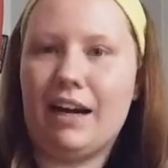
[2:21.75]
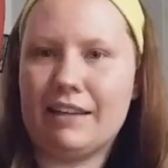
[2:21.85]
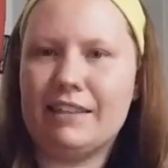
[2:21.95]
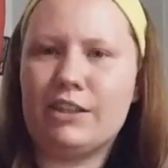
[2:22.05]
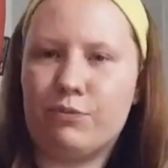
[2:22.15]

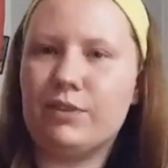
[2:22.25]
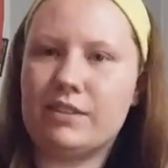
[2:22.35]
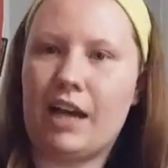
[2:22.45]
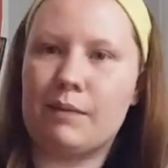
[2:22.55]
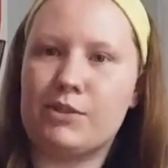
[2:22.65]
I think a
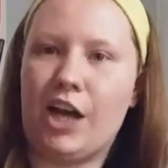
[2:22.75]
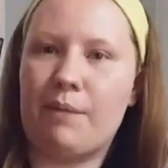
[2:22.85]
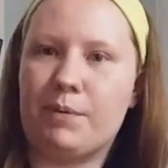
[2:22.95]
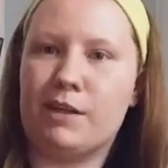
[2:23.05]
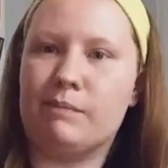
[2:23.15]
full-time
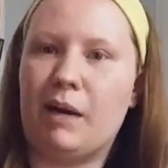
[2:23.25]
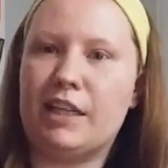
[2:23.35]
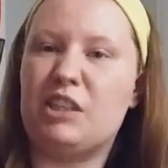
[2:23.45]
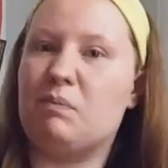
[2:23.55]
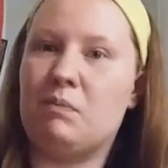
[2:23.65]
shopper might